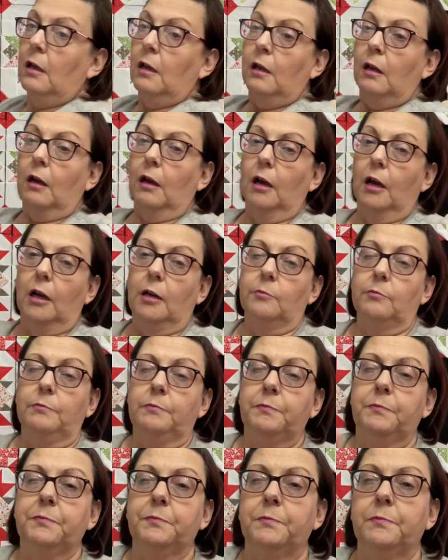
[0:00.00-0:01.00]

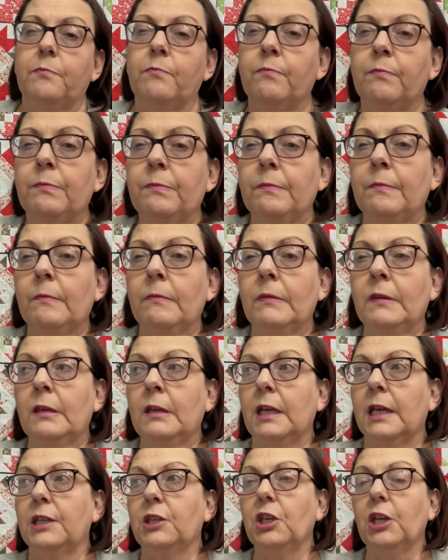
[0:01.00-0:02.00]
And
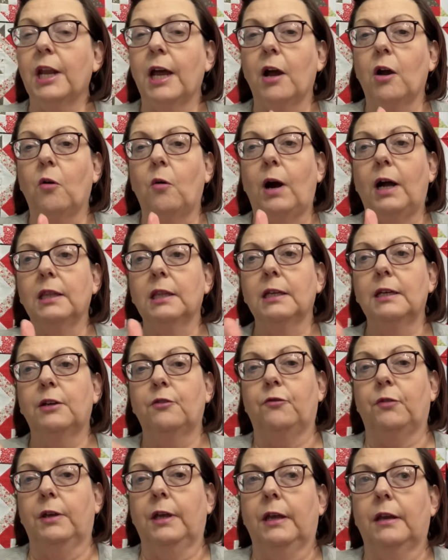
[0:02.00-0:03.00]
I
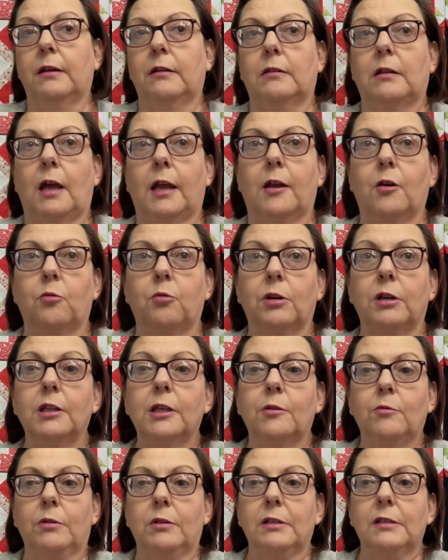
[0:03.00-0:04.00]
live in like a
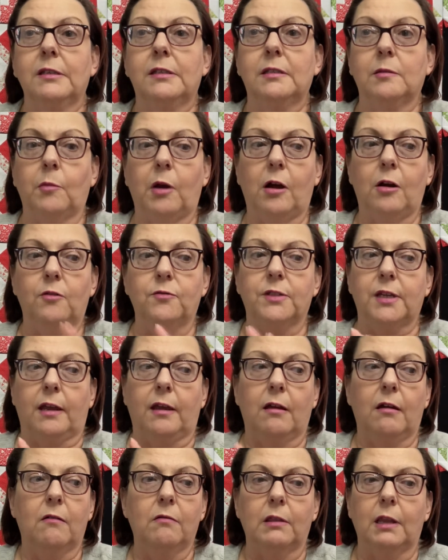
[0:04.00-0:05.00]
really, really small
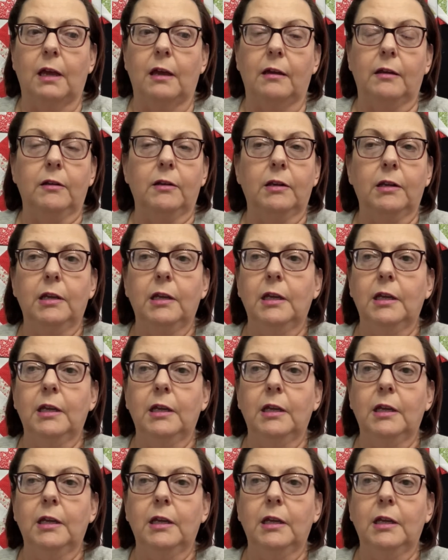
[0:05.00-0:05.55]
town that